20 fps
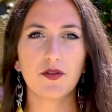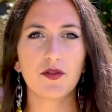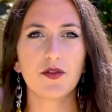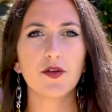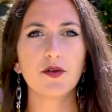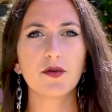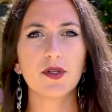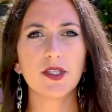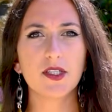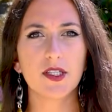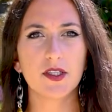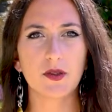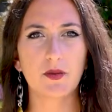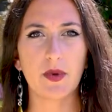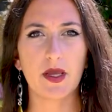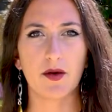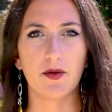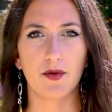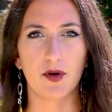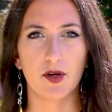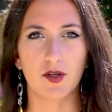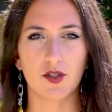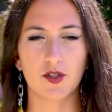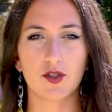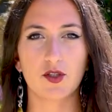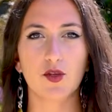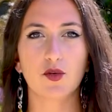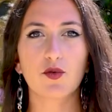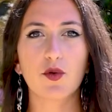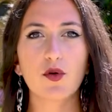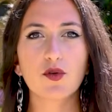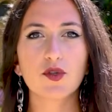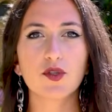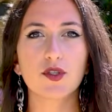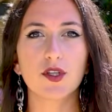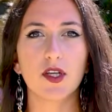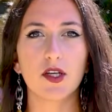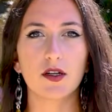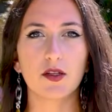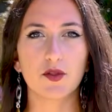During this period, the
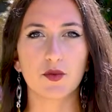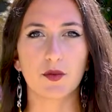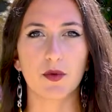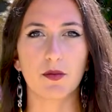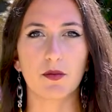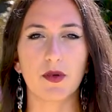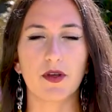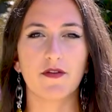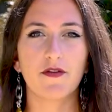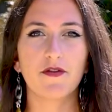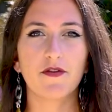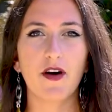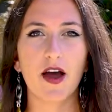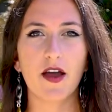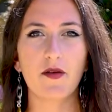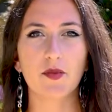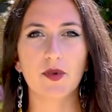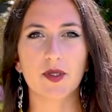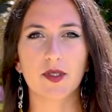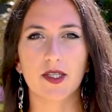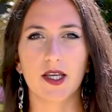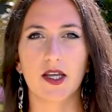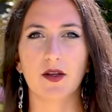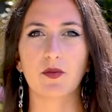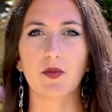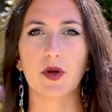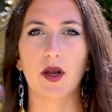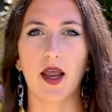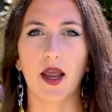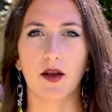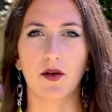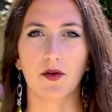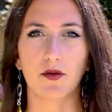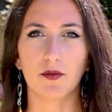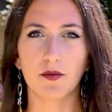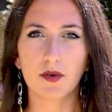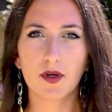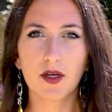gross yield will be 5% per annum.